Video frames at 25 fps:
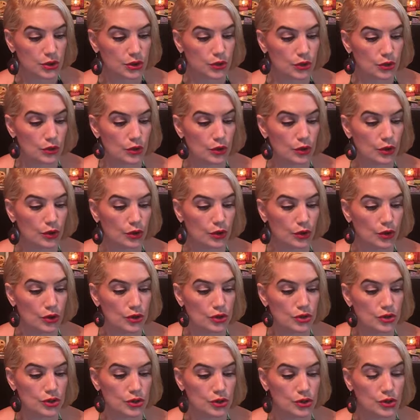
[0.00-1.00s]
to
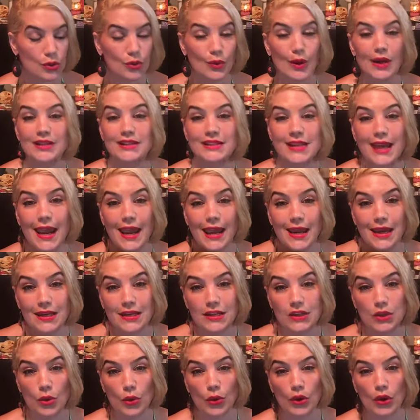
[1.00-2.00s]
learn to attain
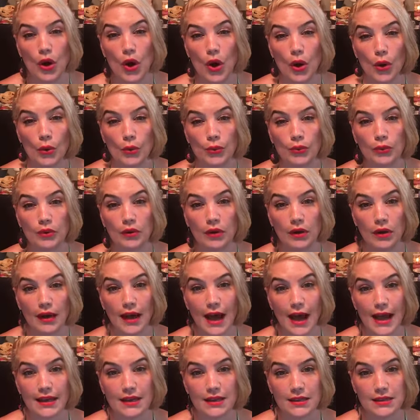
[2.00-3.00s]
your own
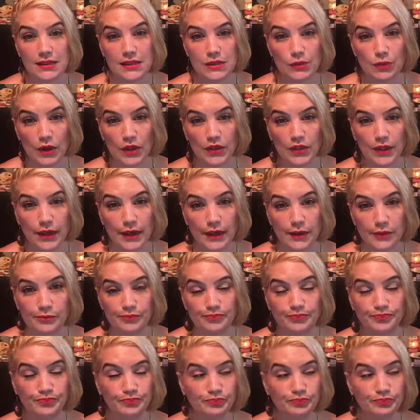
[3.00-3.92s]
guidance within.